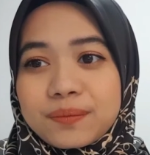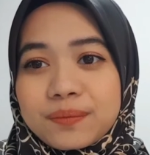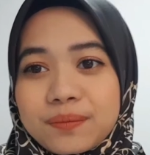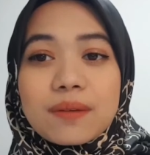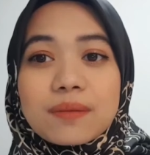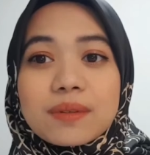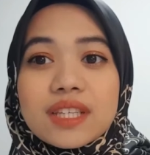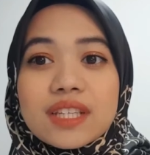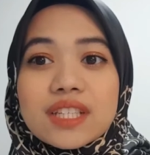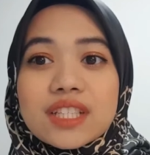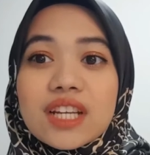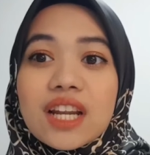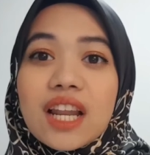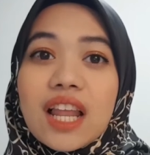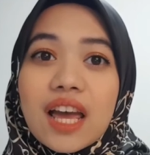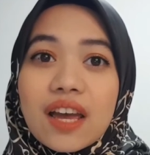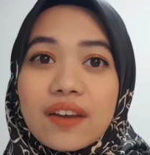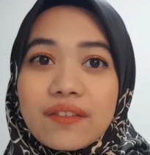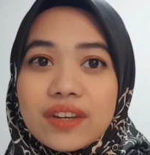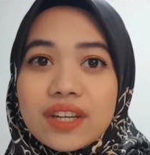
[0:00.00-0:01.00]
Circumstantial
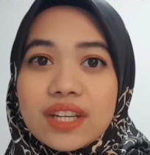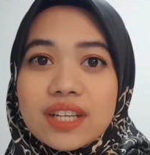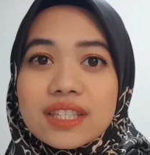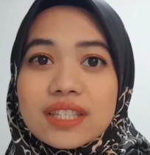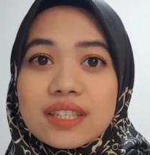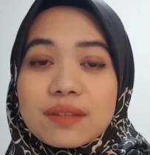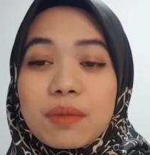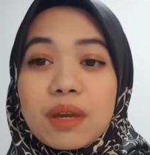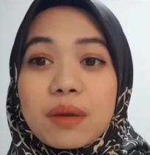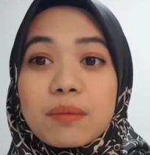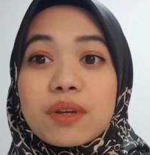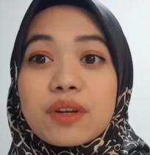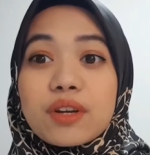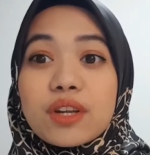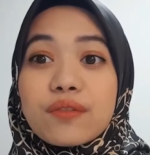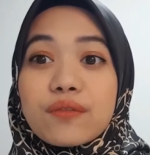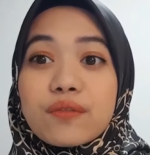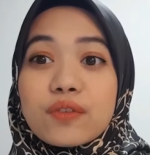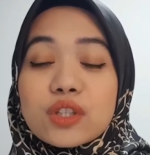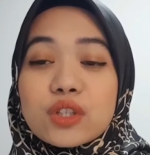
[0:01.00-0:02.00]
evidence may be
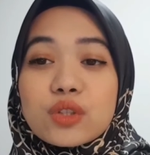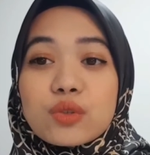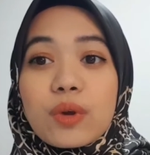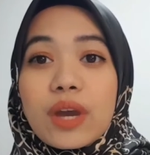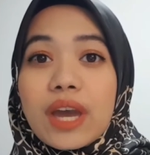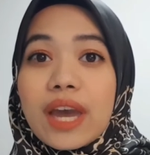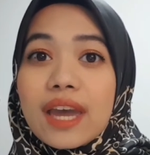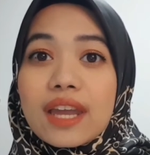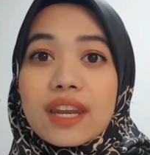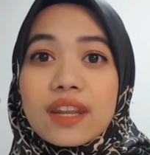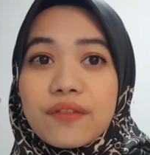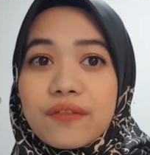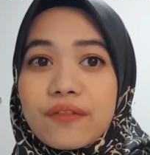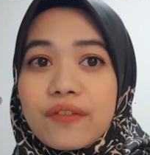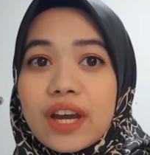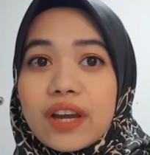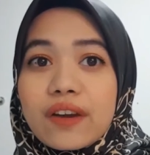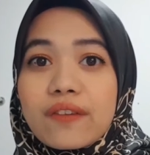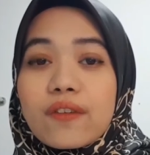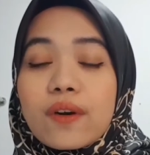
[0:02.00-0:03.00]
referred to any
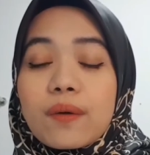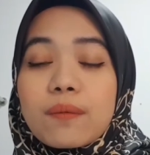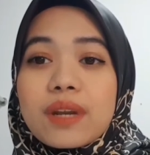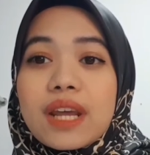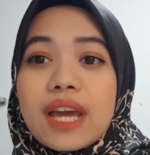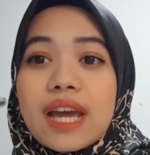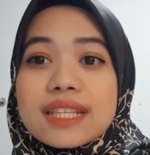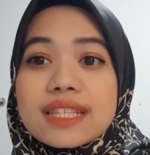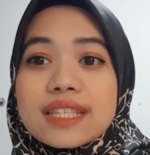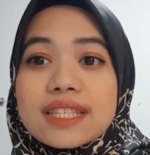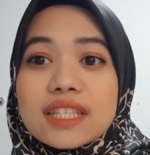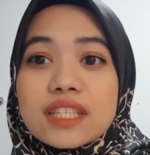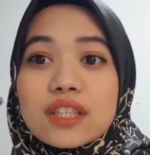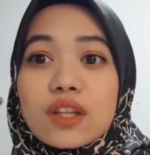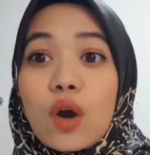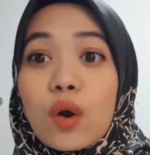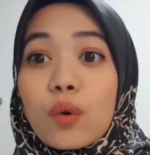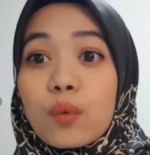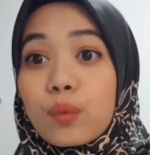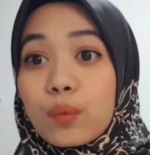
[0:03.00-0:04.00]
fact from the existence
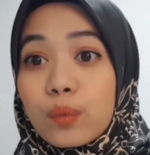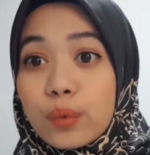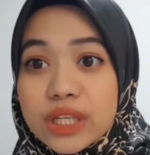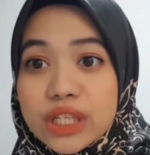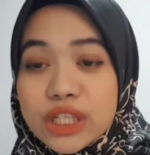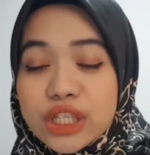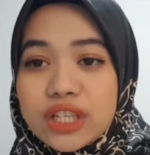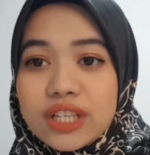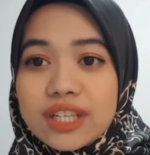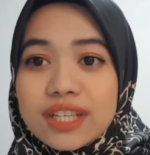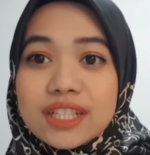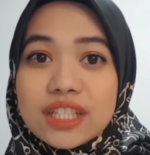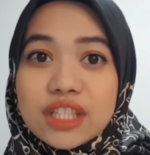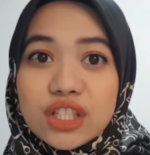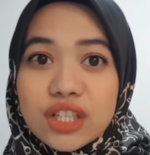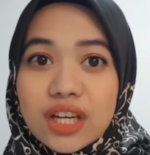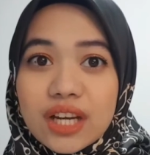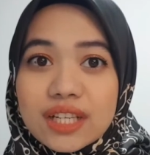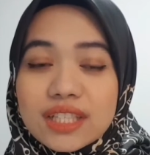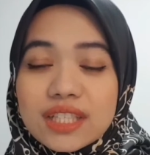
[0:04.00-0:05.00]
of which the
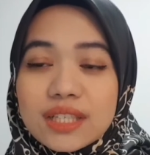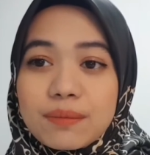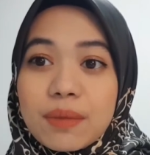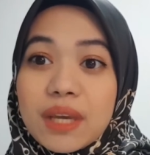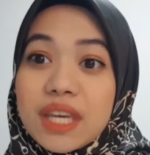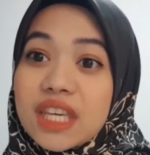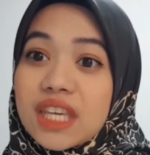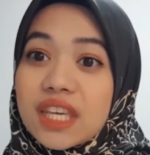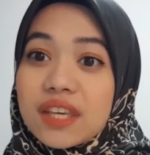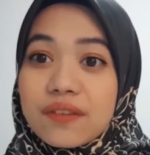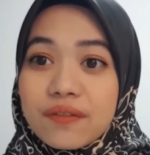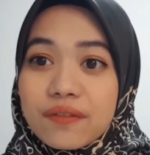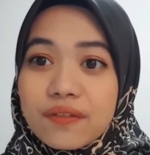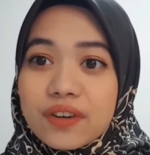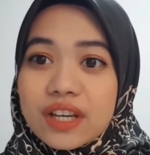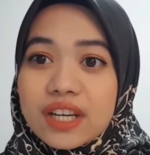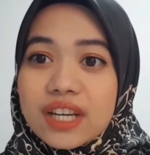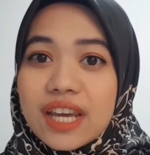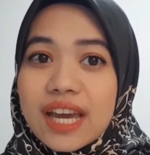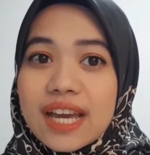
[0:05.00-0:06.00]
judge may
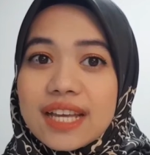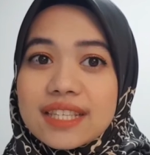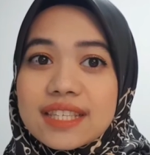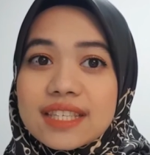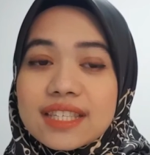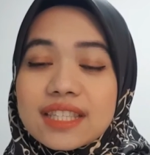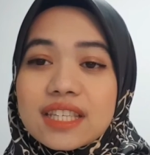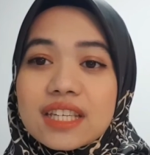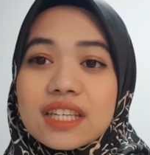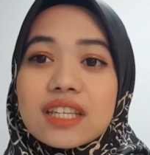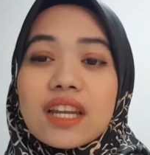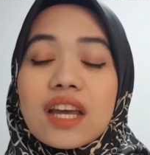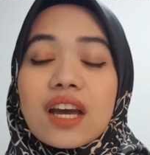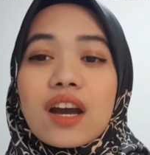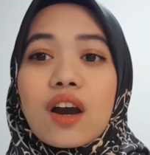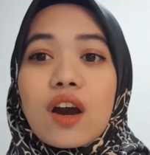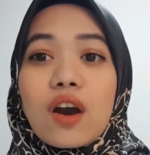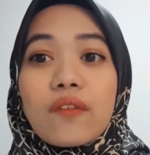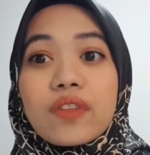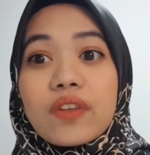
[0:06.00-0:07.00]
infer the existence
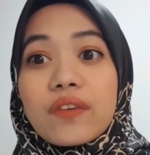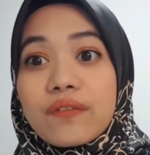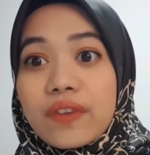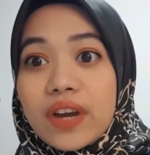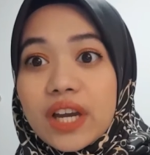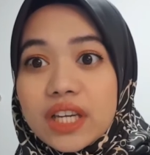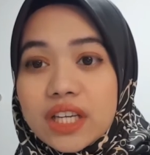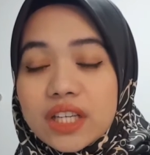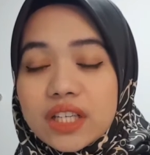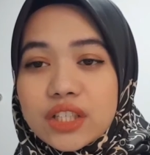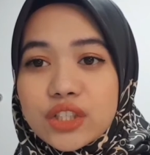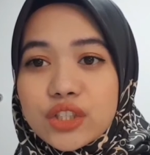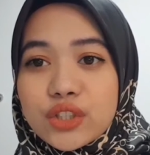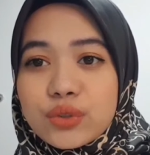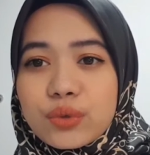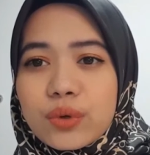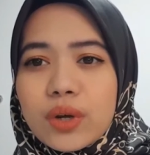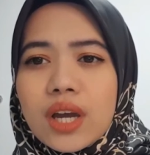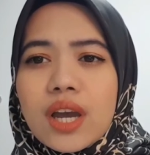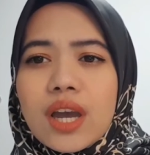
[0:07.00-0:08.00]
of the fact in
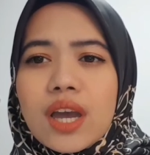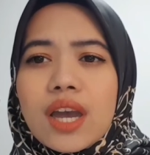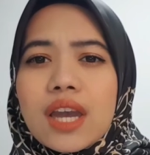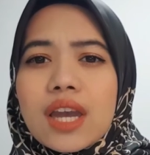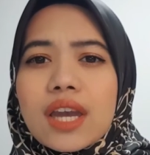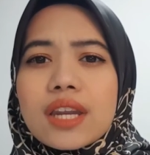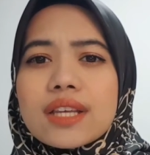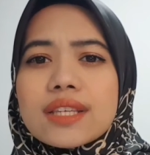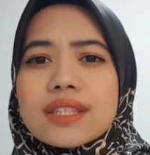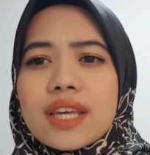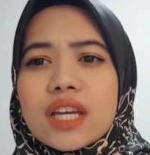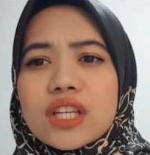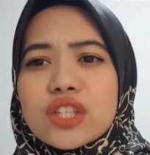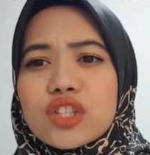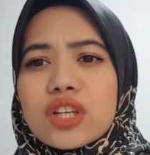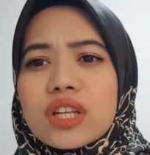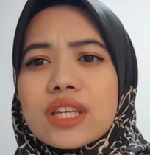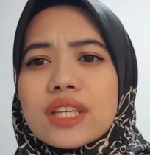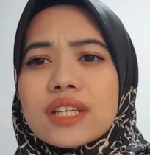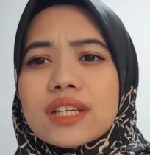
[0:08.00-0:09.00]
issue. It is
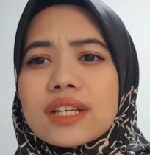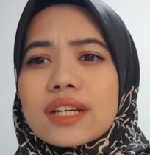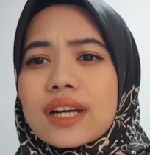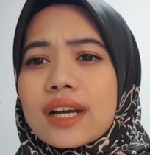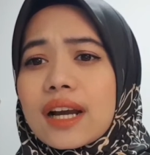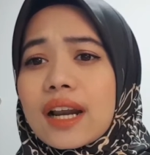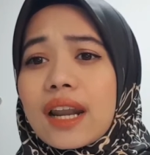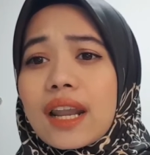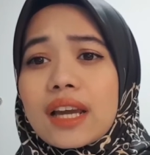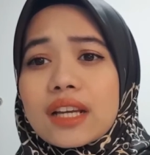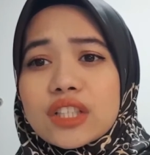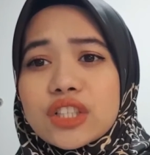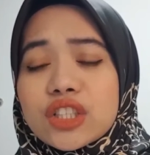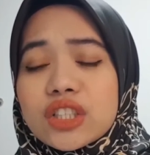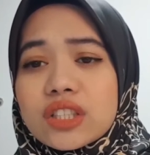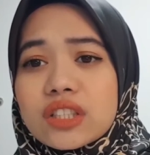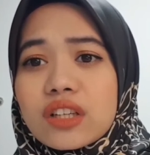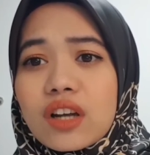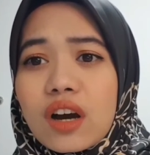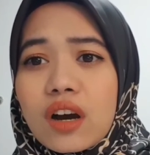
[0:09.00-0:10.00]
actually a
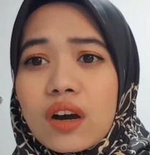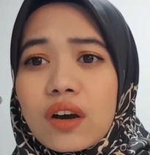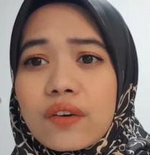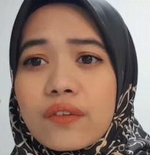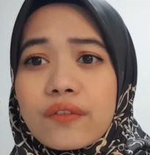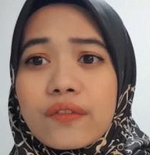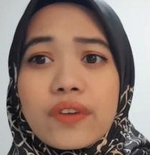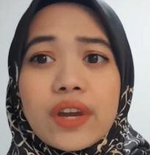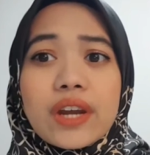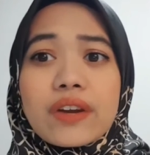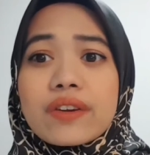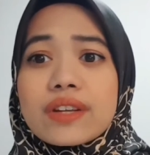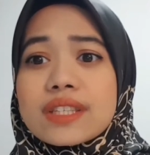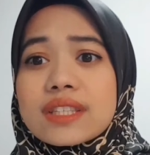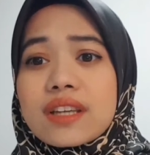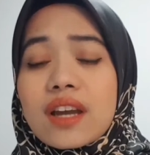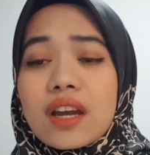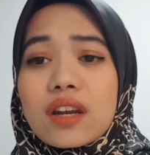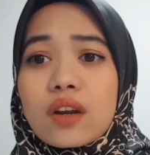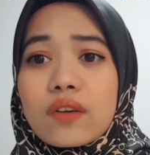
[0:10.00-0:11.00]
collection of
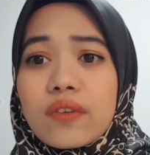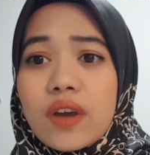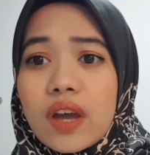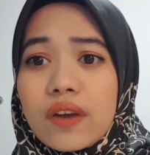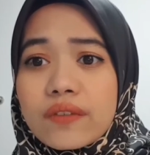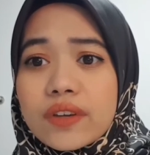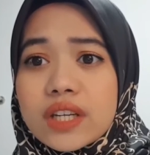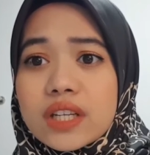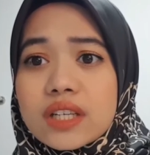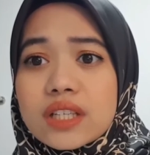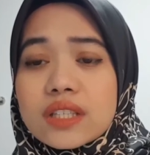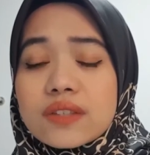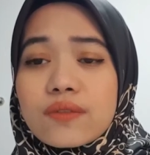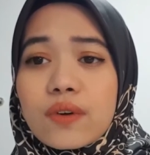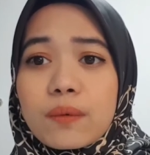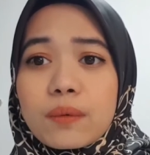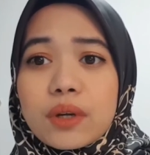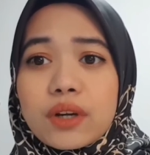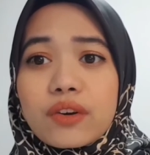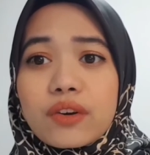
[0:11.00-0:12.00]
various kind of evidence from the